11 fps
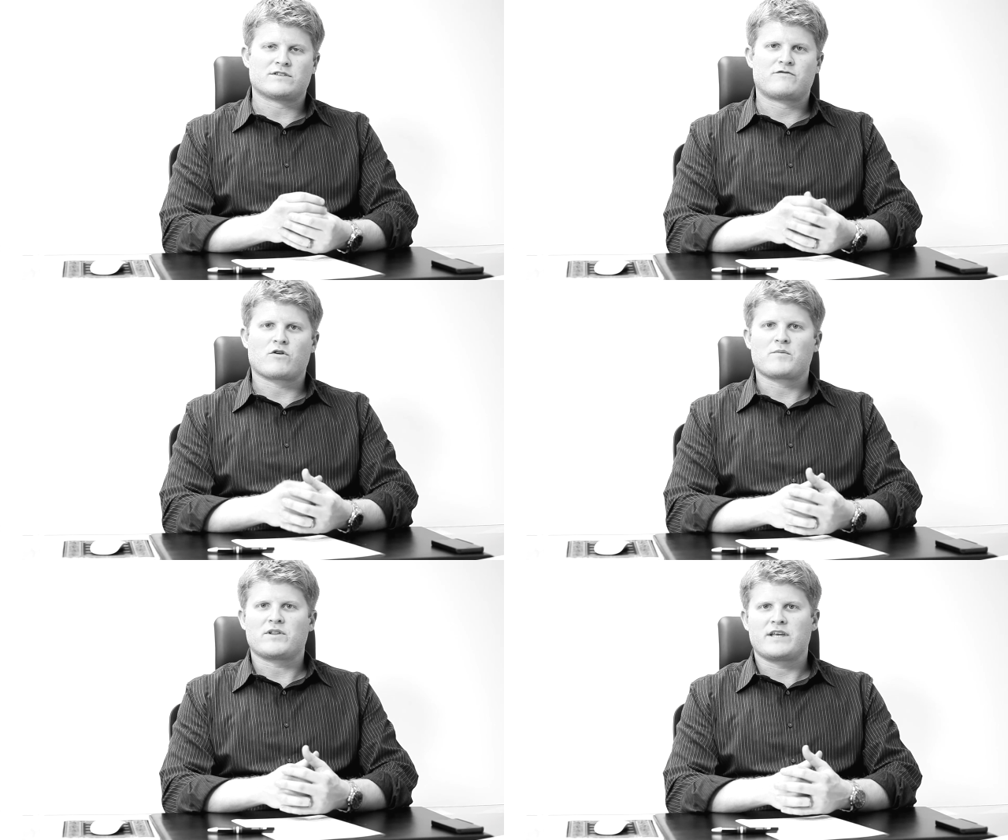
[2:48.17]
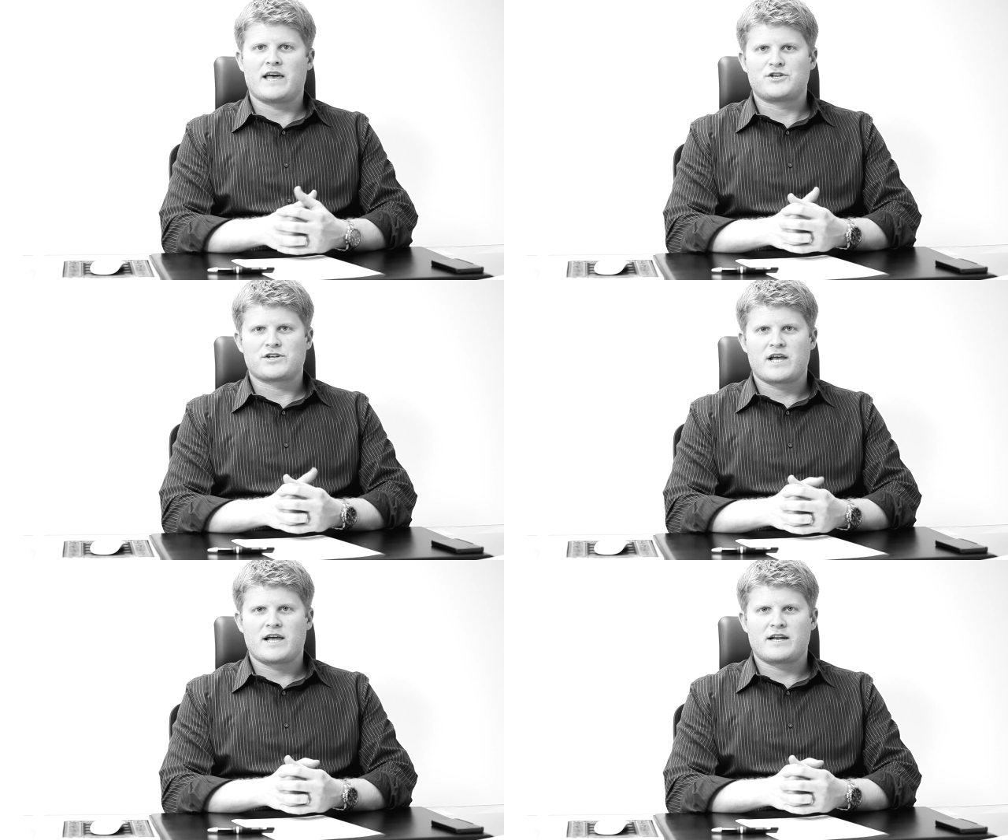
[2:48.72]
formally
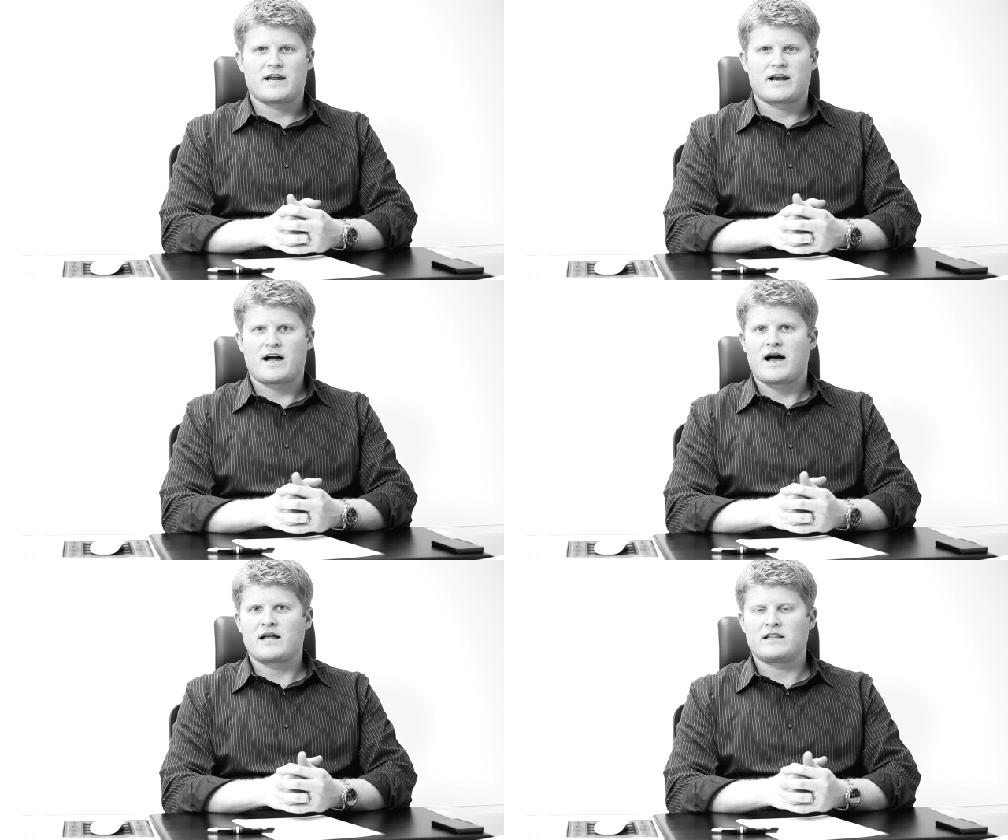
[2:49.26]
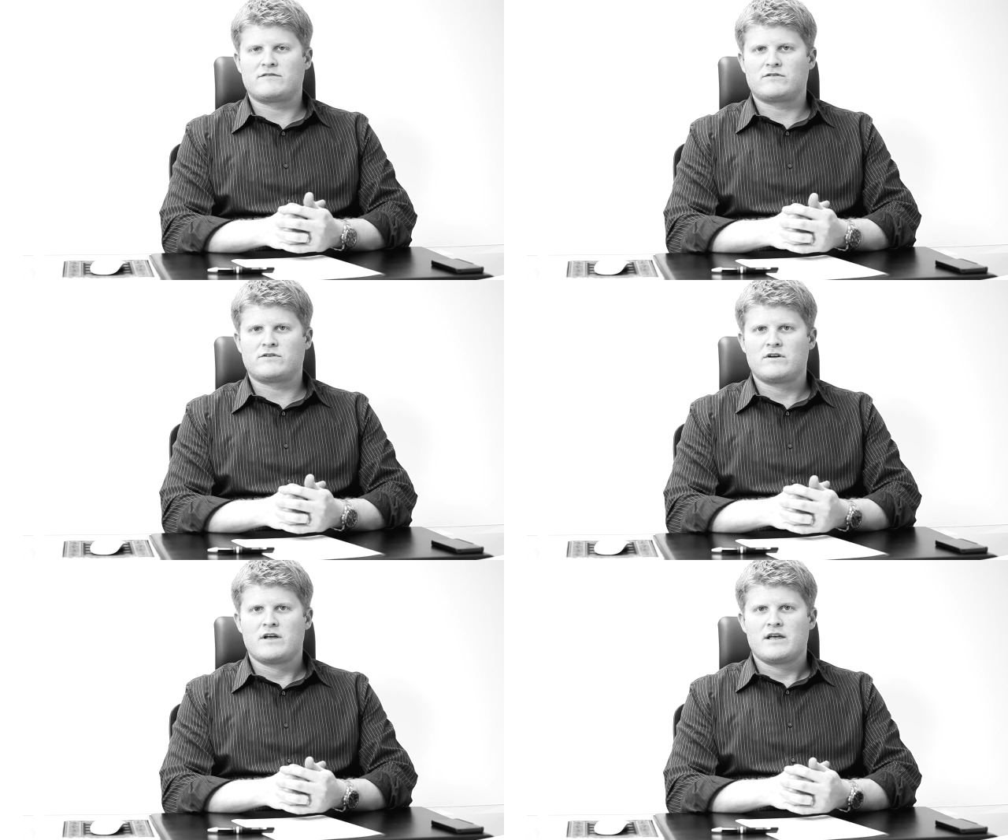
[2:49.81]
educated at a high level